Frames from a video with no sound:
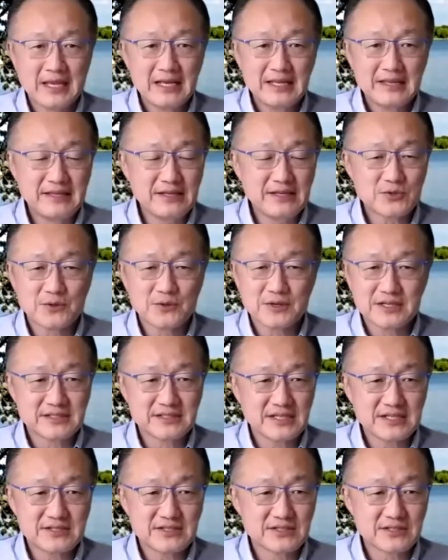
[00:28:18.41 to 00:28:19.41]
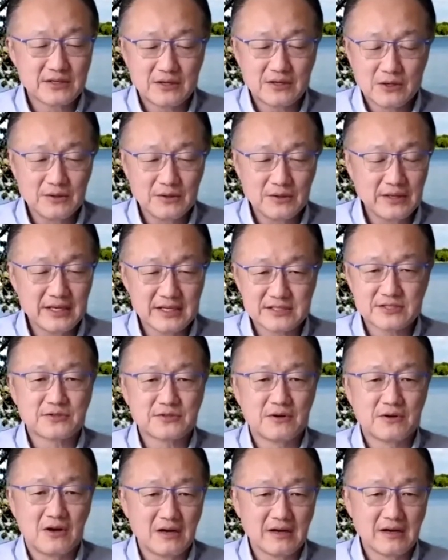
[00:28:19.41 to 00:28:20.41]
these organizations are only as
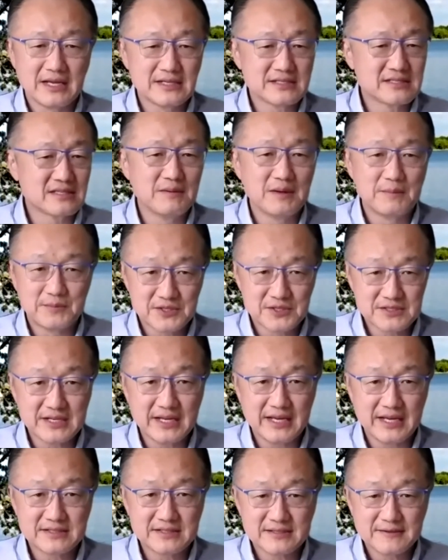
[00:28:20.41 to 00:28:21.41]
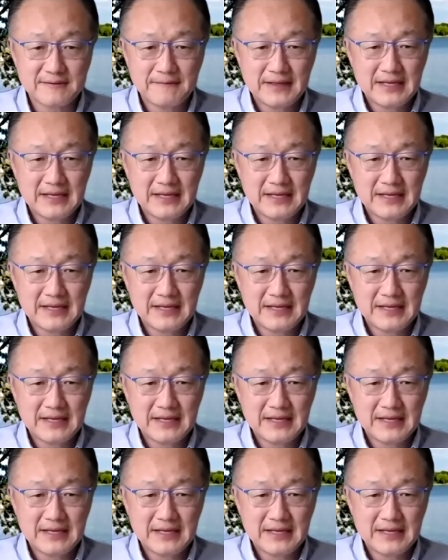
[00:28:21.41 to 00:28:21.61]
strong as the member states,